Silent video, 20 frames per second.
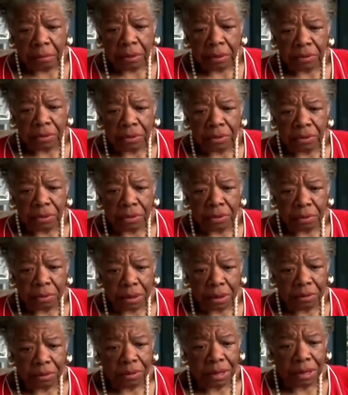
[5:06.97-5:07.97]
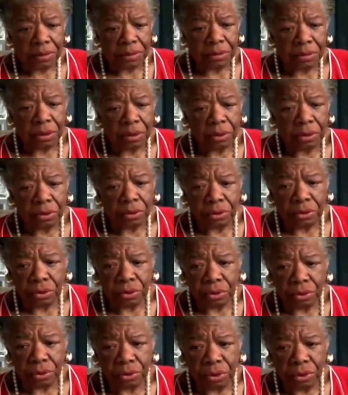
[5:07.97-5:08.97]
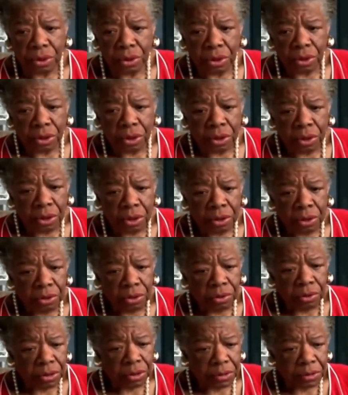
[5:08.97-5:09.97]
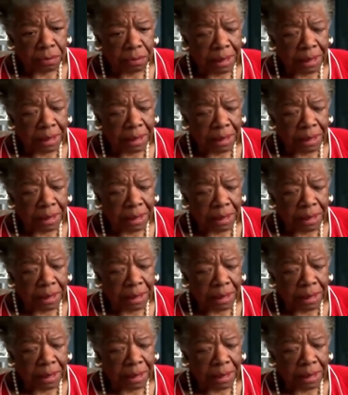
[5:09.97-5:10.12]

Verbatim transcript: A person who is well raised knows to to